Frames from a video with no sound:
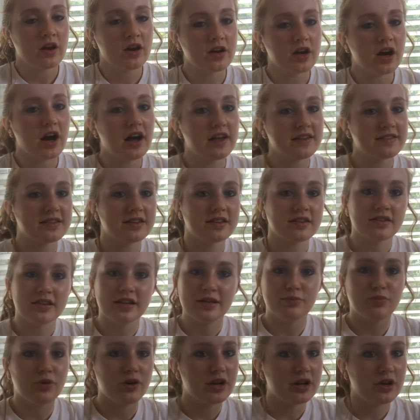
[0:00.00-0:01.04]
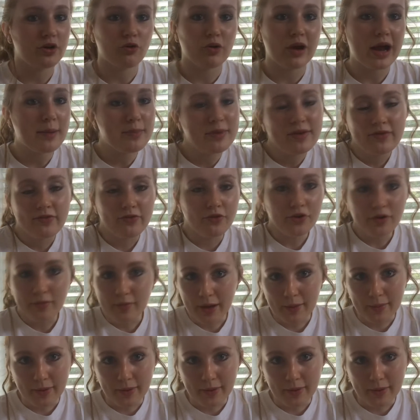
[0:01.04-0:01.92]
constantly putting crappy food in my